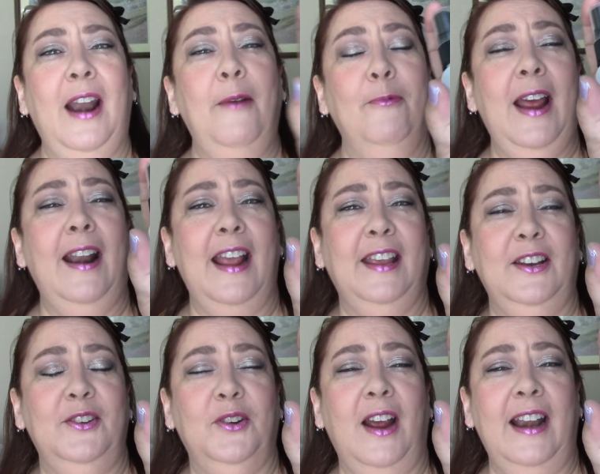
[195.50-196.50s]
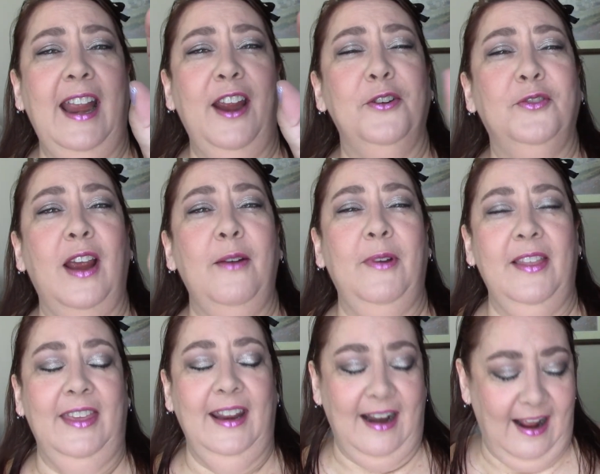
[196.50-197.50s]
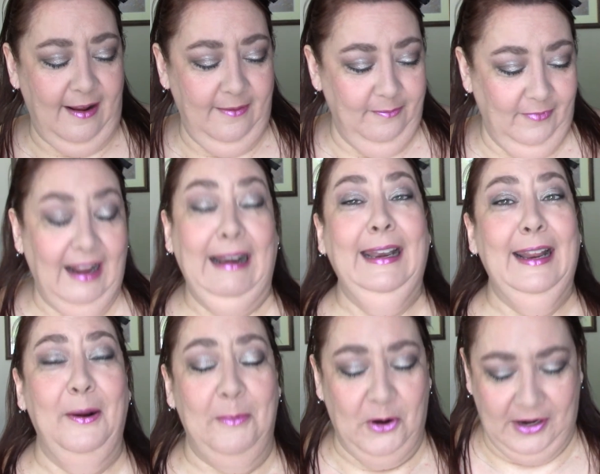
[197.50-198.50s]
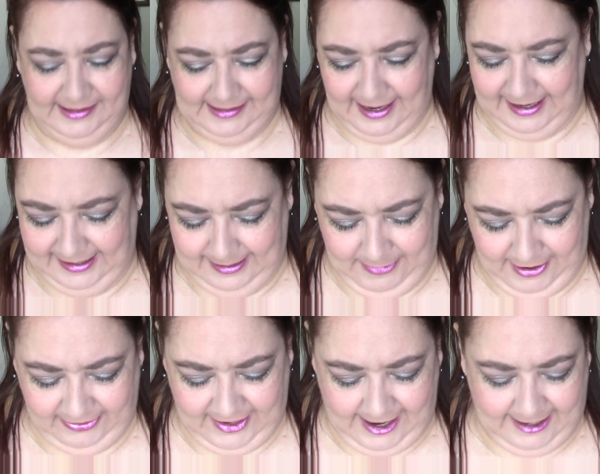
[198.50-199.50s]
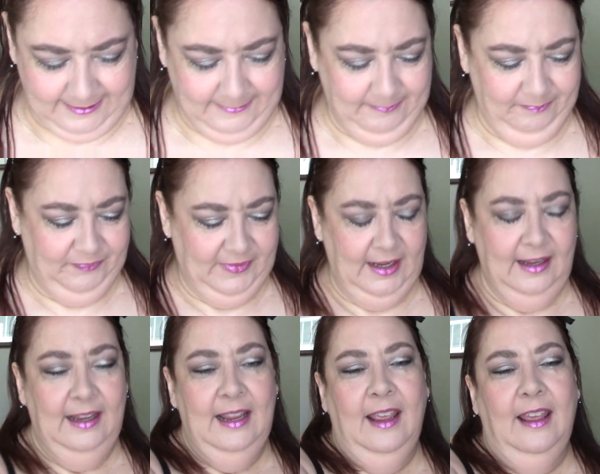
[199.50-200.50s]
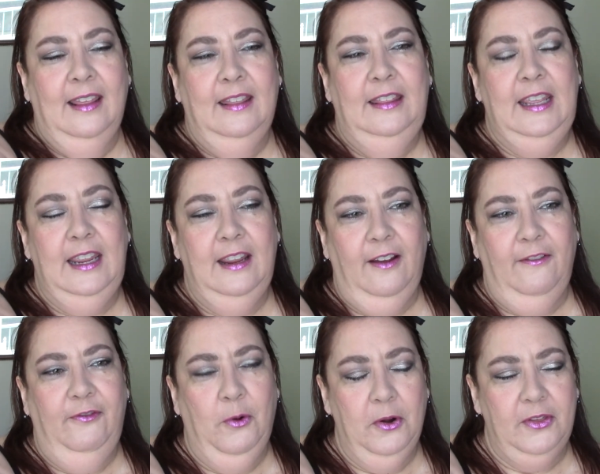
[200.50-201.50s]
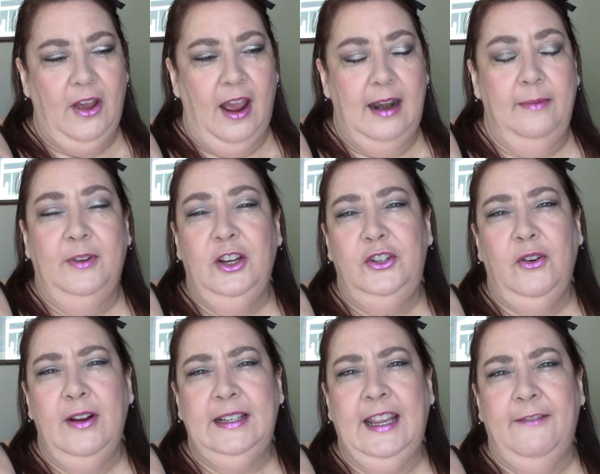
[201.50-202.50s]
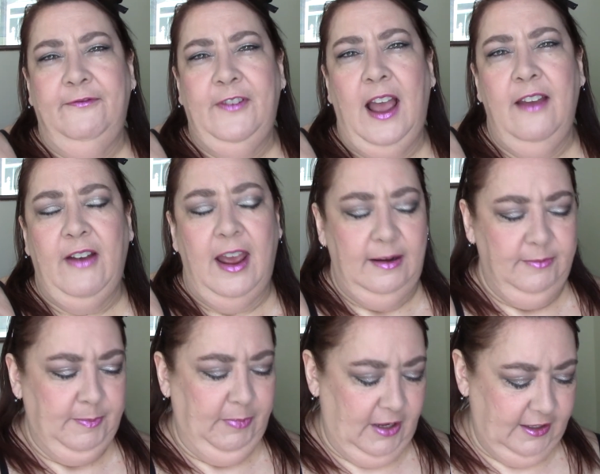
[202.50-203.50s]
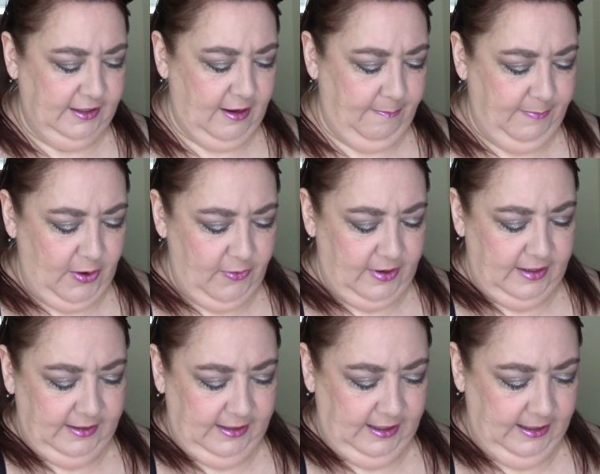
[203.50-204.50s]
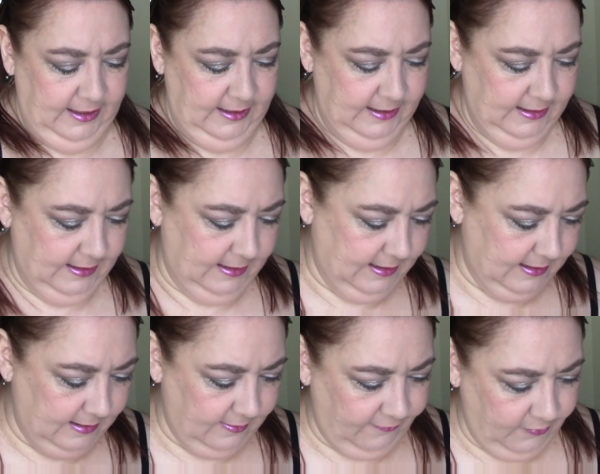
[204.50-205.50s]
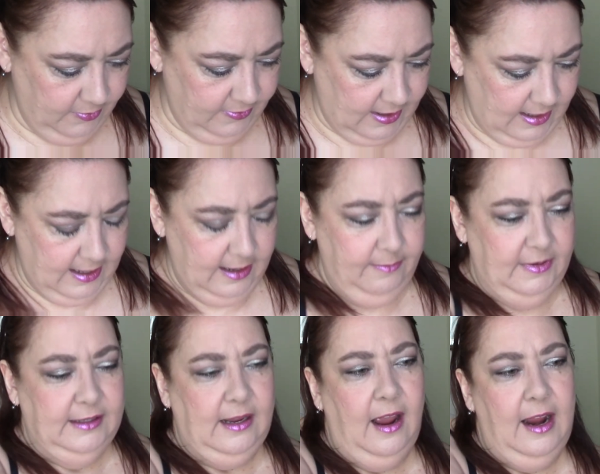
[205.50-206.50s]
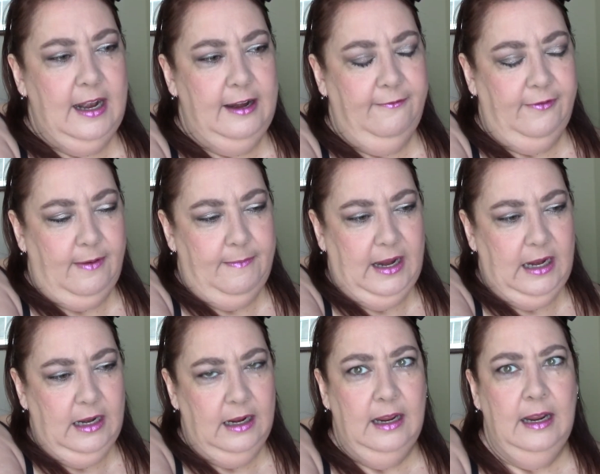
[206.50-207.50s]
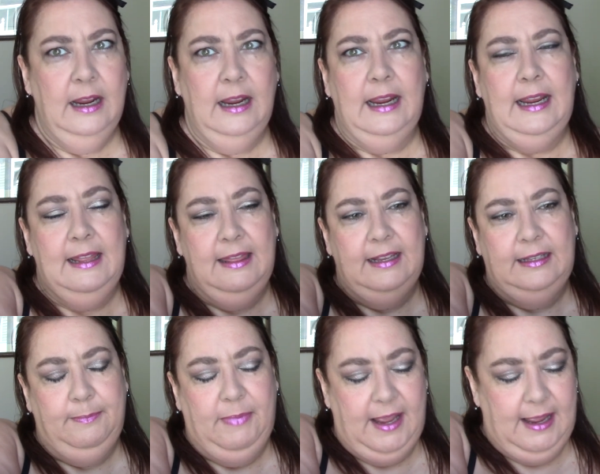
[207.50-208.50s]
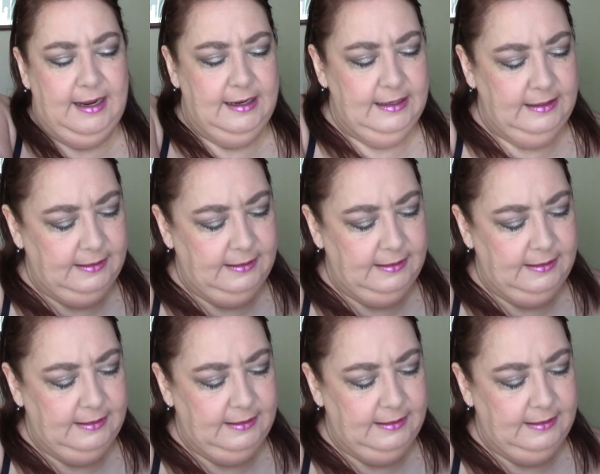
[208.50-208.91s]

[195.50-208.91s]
read I could try to air dry with it, I'm a little more excited about that. The fourth item, because you always get 5 items plus a bonus, and the fourth item is hiding from me in this bag.